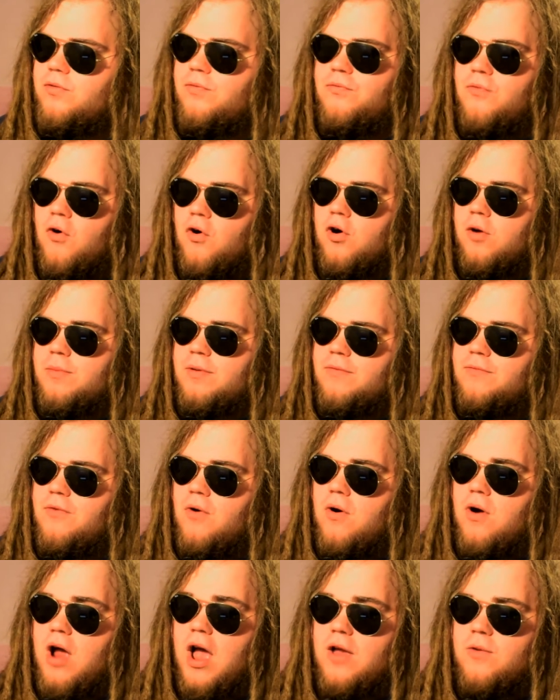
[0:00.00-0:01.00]
four
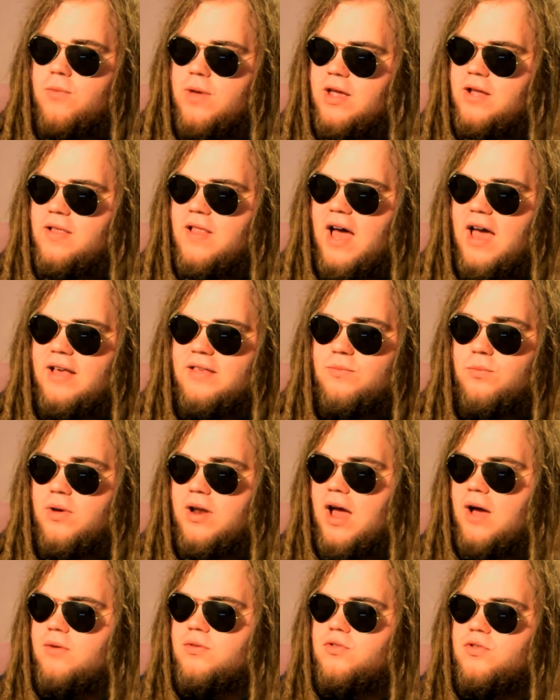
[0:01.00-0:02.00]
before I realized what
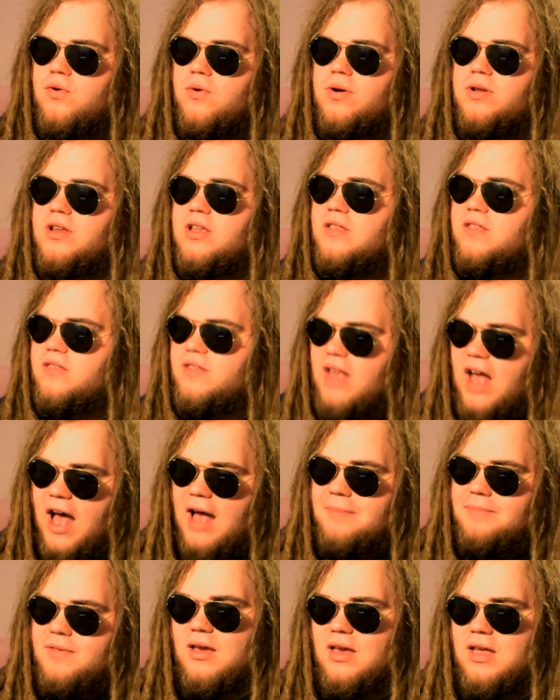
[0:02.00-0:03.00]
I was doing and stopped.